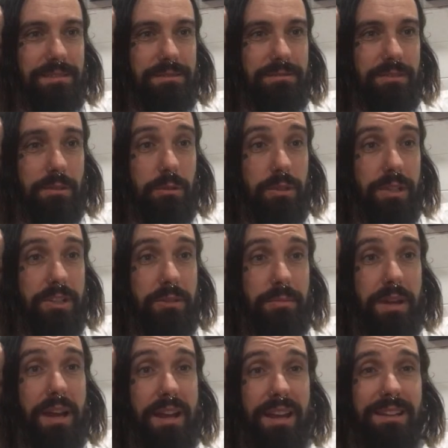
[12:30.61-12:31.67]
Rewarding job,
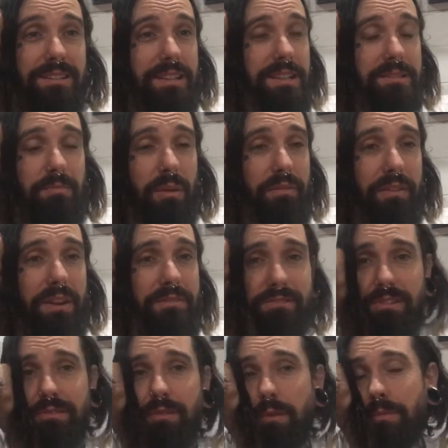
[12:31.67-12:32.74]
yeah, it is. It's my
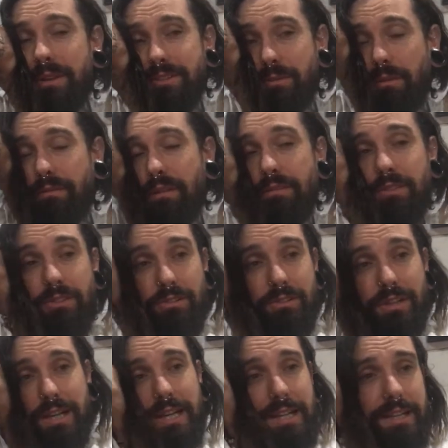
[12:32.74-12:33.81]
favourite, the best job I've ever done,
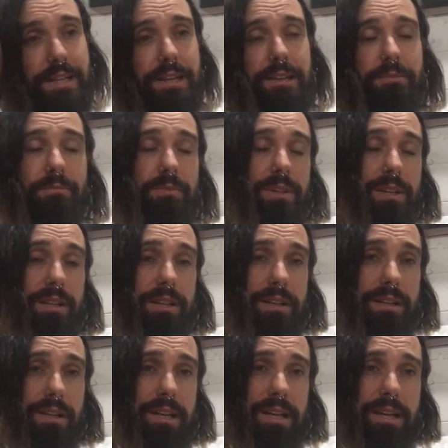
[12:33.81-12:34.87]
and
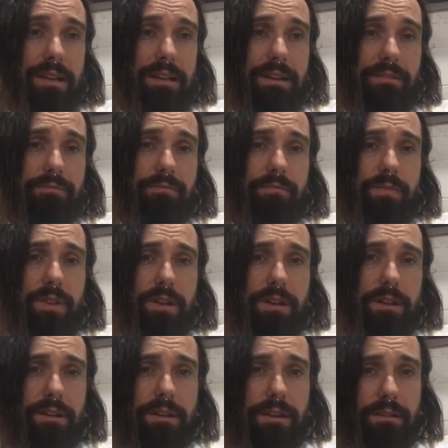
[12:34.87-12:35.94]

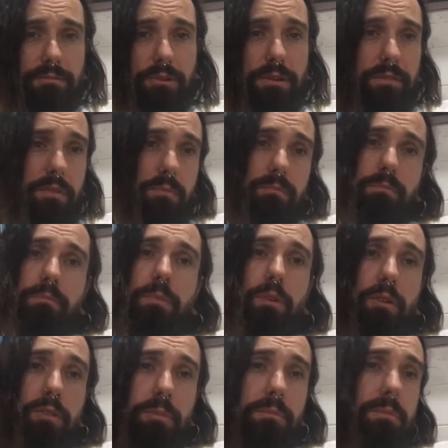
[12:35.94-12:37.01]
I've worked for
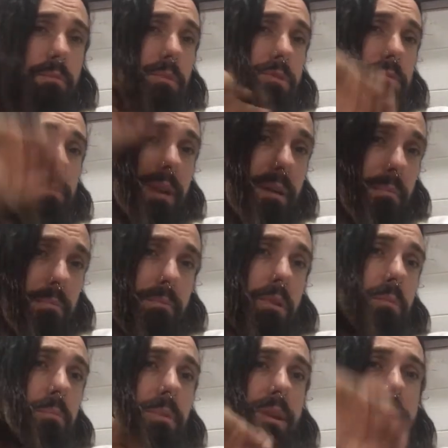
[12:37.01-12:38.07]
other much bigger
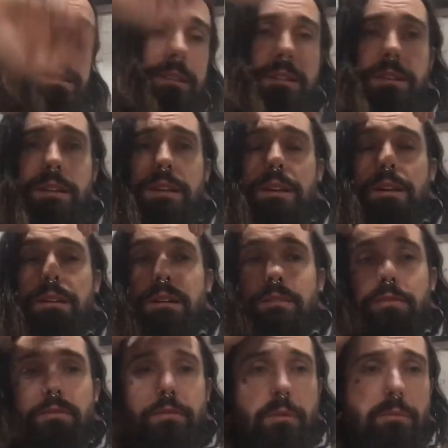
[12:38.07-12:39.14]
companies and
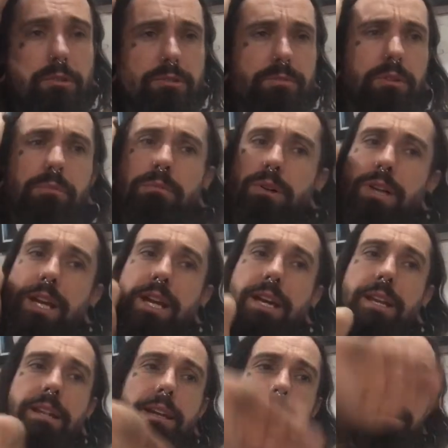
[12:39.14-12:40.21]
for much more money,
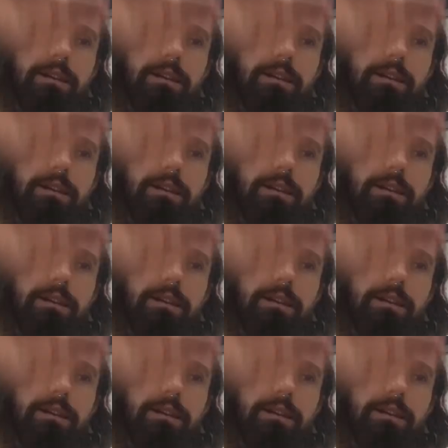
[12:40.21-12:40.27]
and